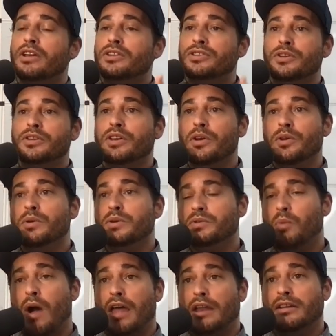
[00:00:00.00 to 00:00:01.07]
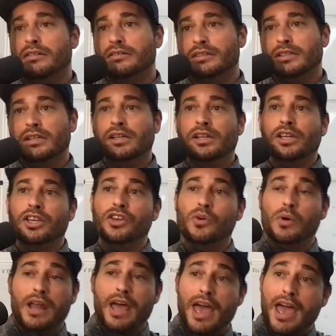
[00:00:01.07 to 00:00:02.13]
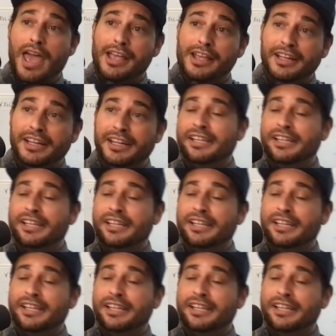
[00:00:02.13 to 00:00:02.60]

do you use when? Q&A,